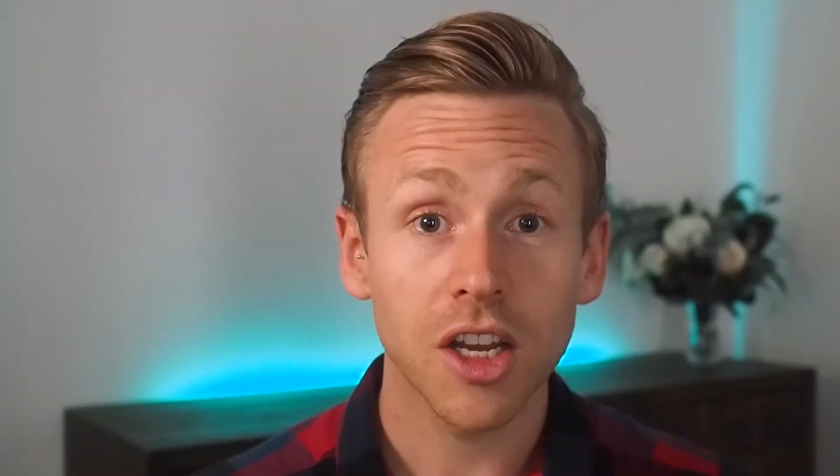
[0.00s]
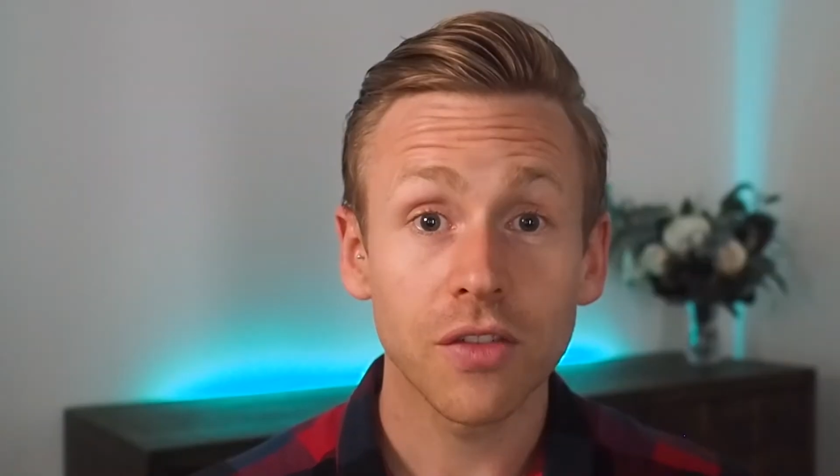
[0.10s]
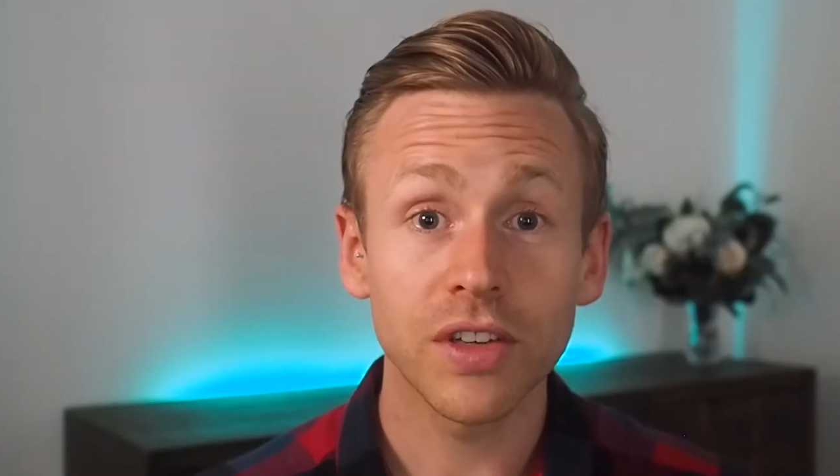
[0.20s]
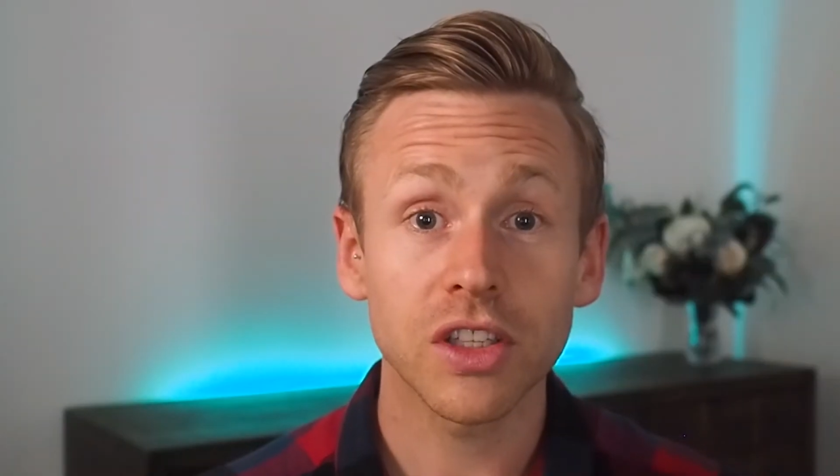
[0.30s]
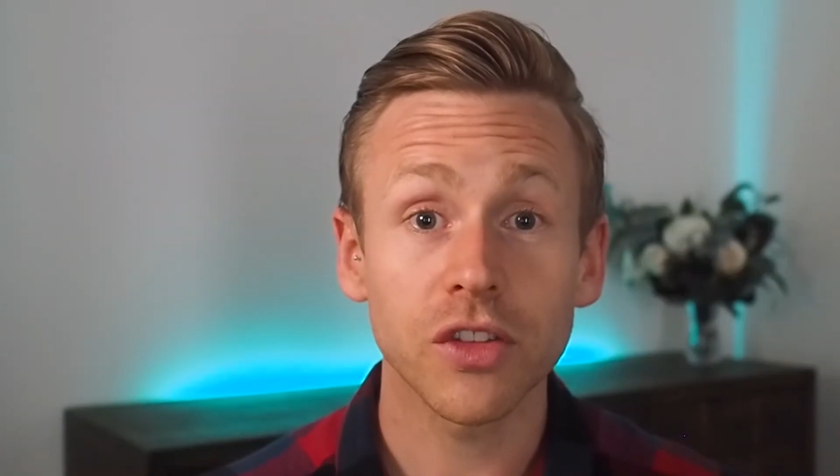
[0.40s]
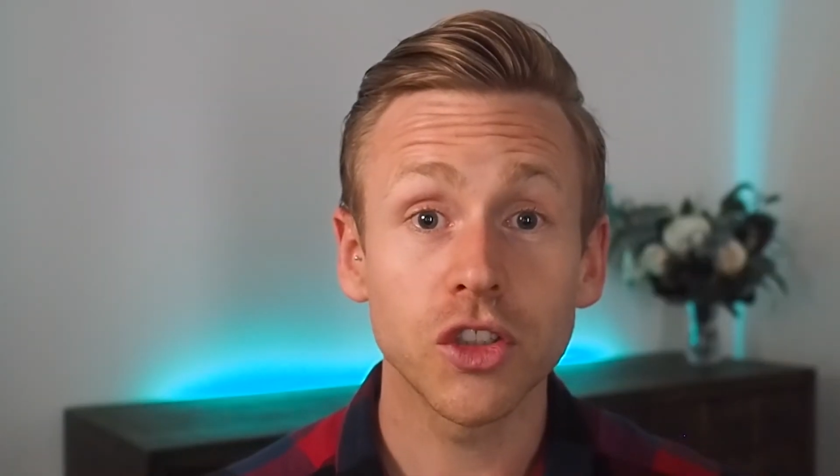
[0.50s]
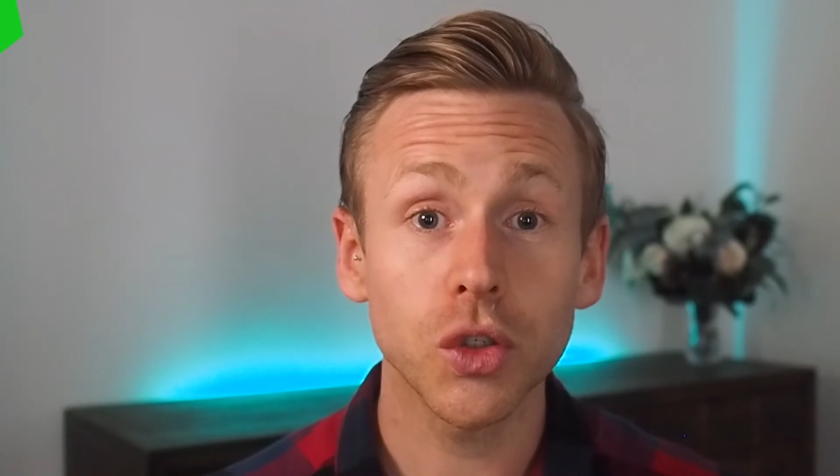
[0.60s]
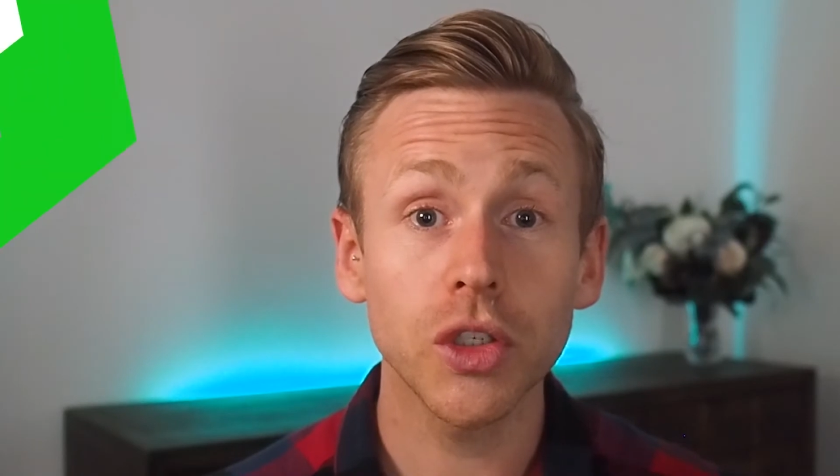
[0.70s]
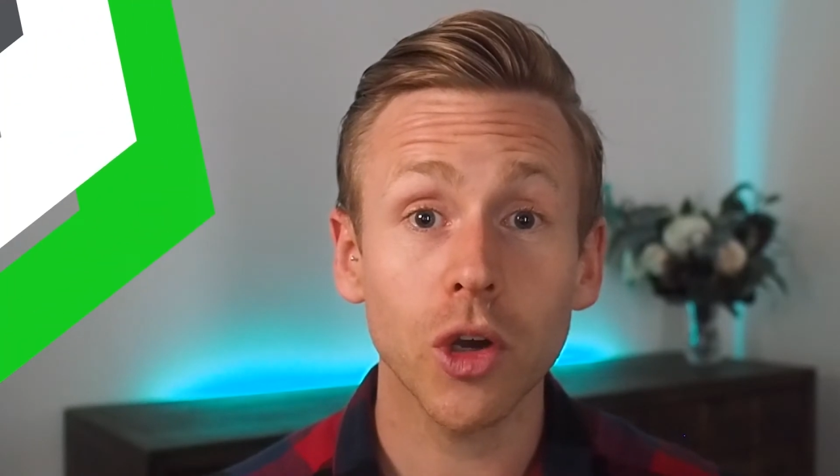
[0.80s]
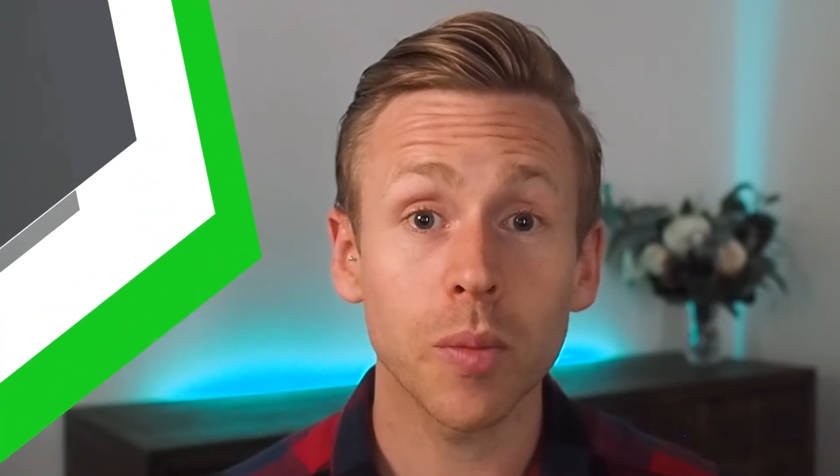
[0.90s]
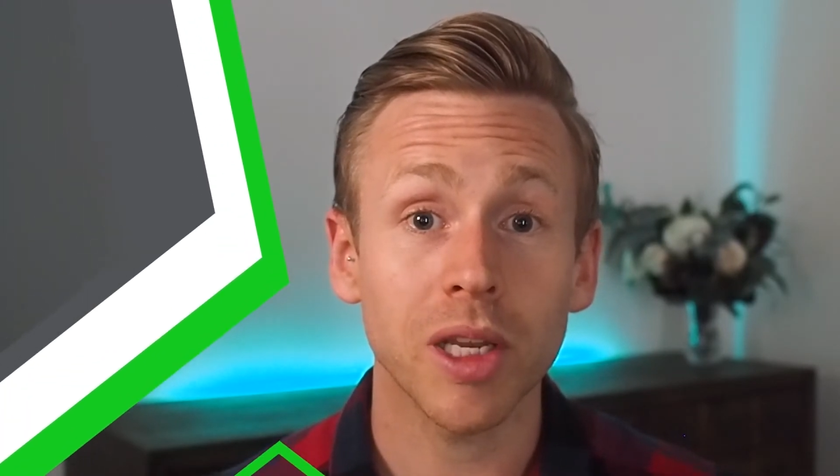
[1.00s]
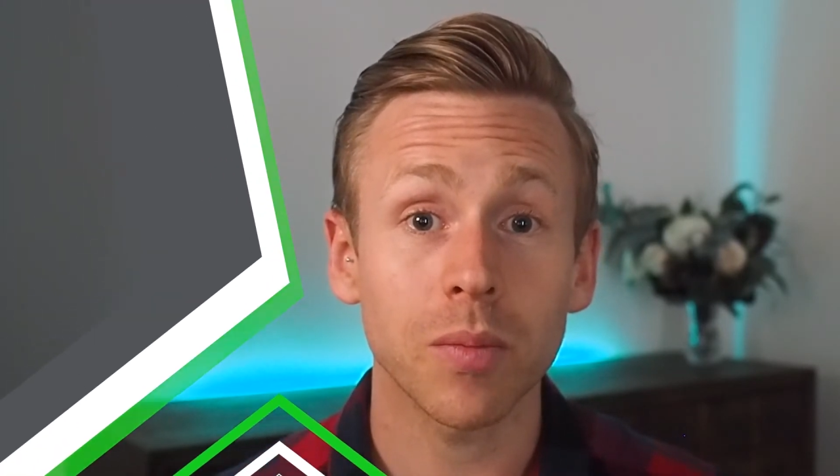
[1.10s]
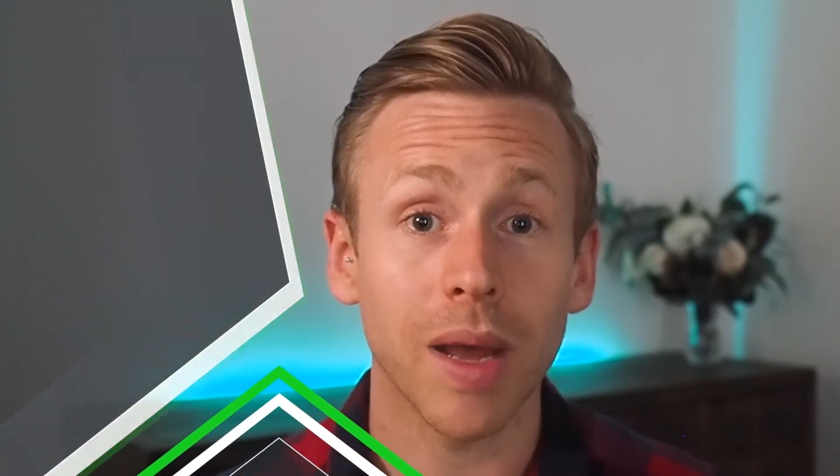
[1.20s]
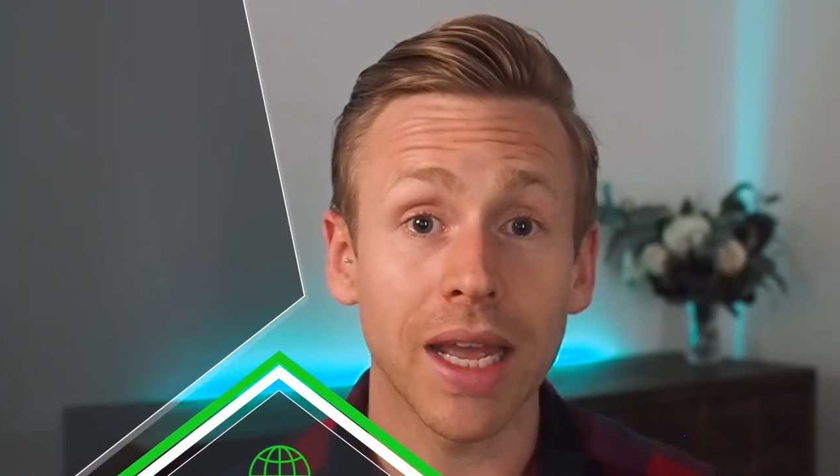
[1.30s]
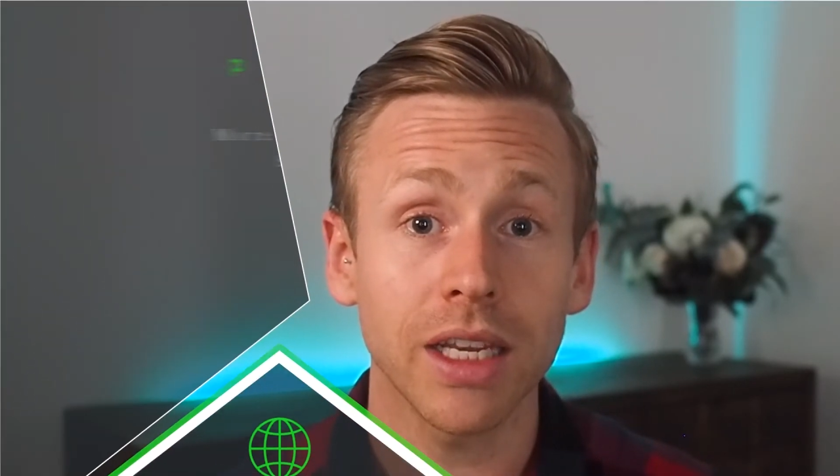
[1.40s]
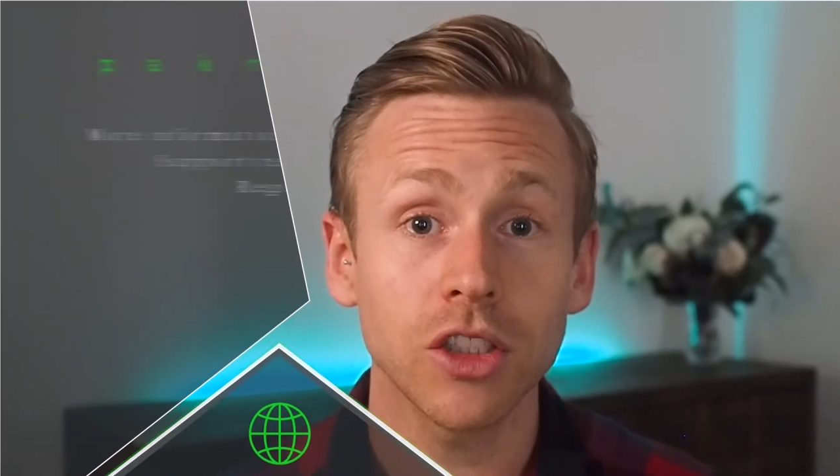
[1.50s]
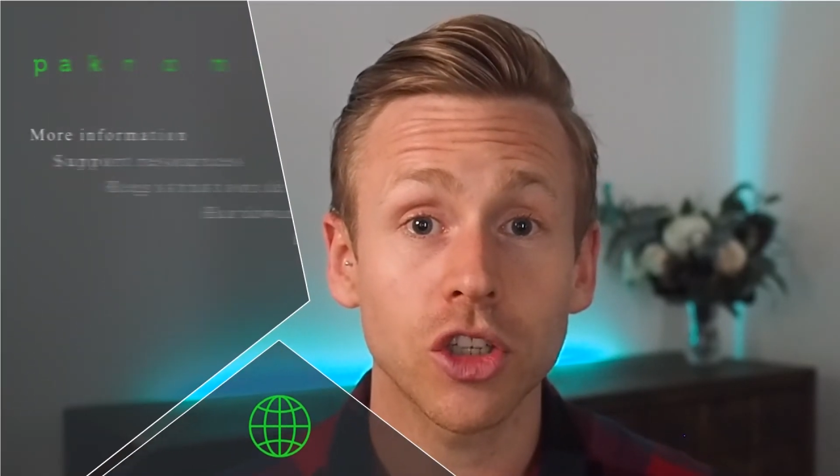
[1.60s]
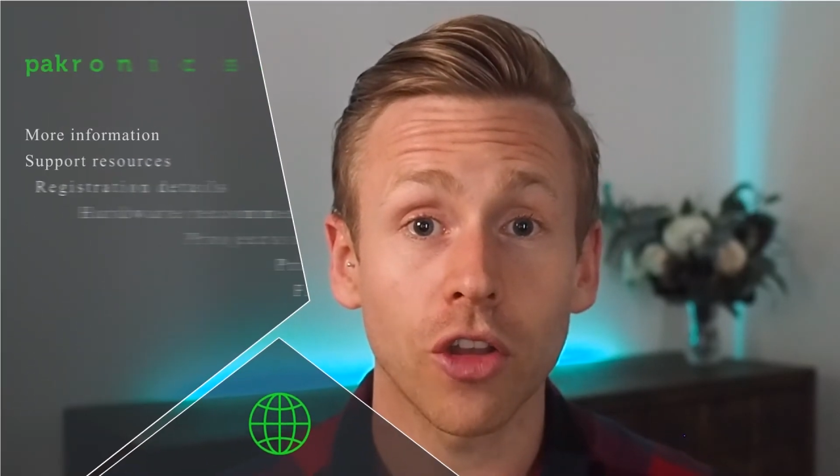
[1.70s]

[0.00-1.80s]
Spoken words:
Visit the Do Your Bit page